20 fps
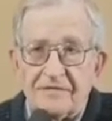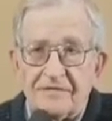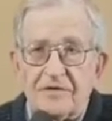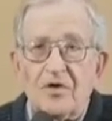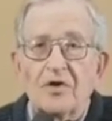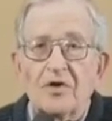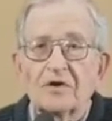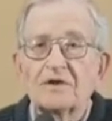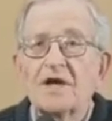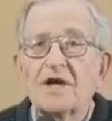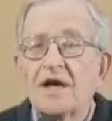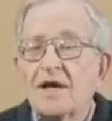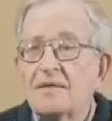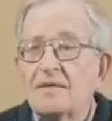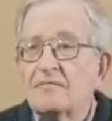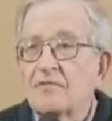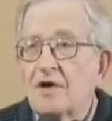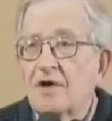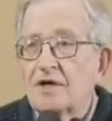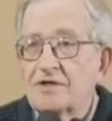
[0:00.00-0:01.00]
Long
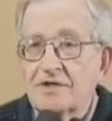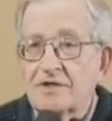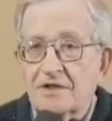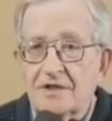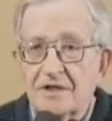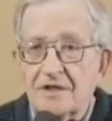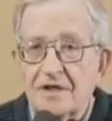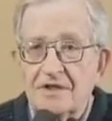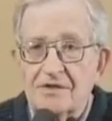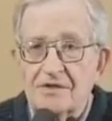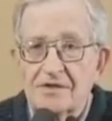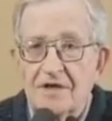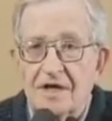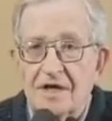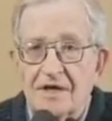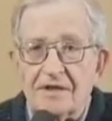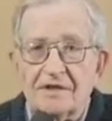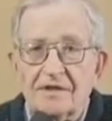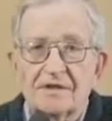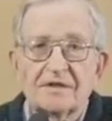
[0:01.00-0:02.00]
time Washington
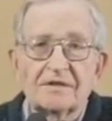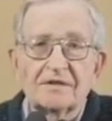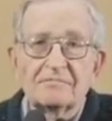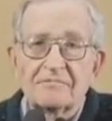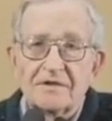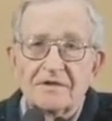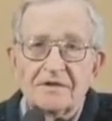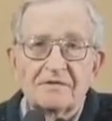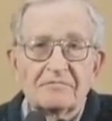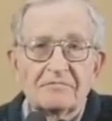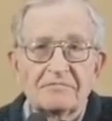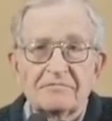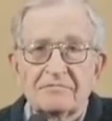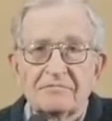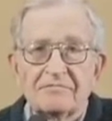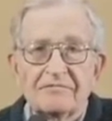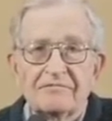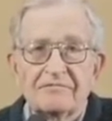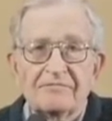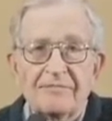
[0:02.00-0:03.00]
insider,
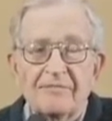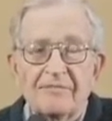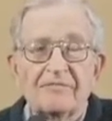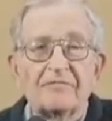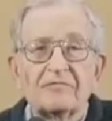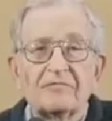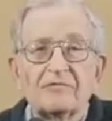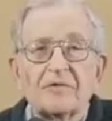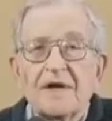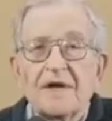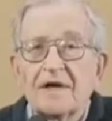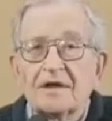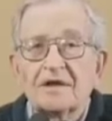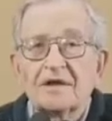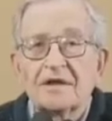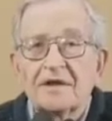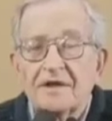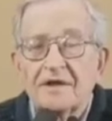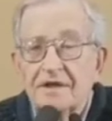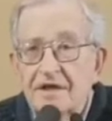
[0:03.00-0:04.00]

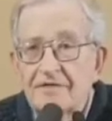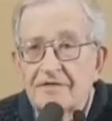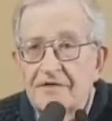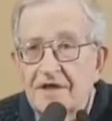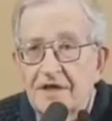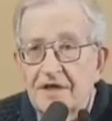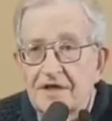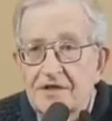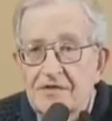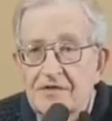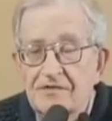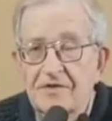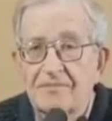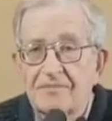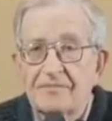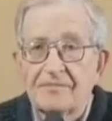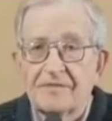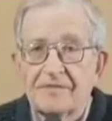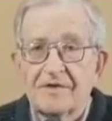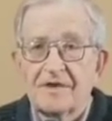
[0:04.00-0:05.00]
rarely deviates
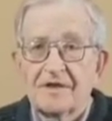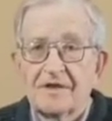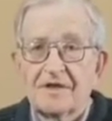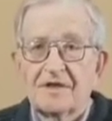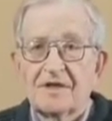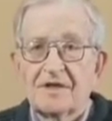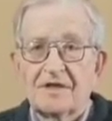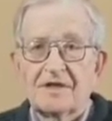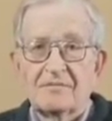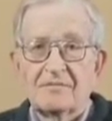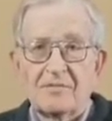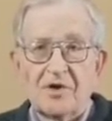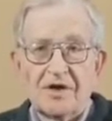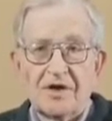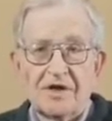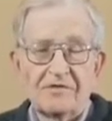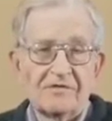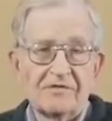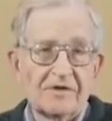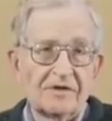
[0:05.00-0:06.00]
from the
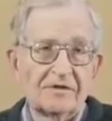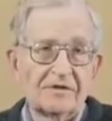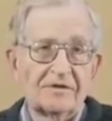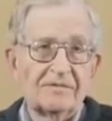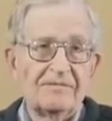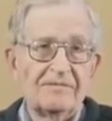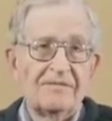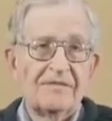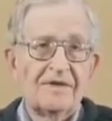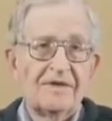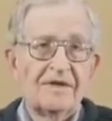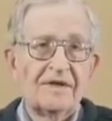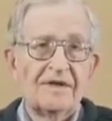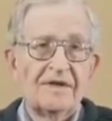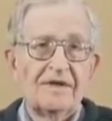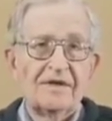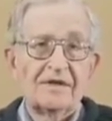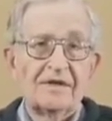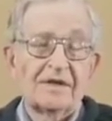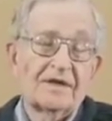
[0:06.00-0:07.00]
party vote.
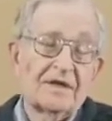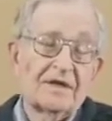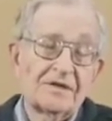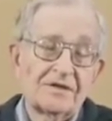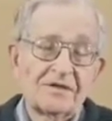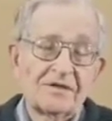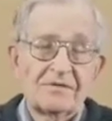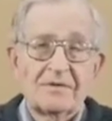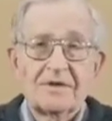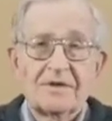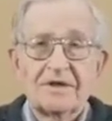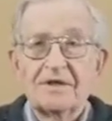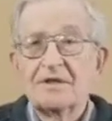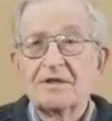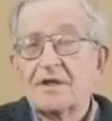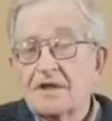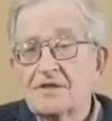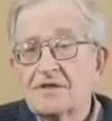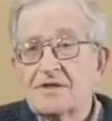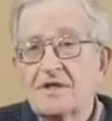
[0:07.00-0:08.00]
In the cases where he
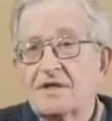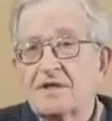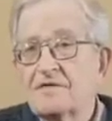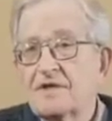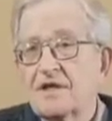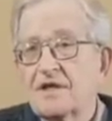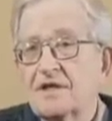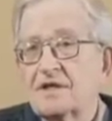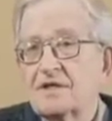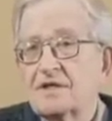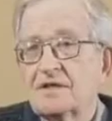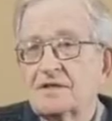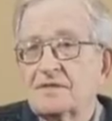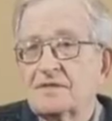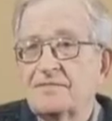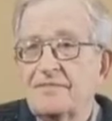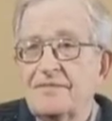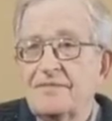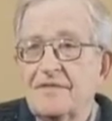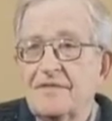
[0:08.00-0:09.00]
does deviate are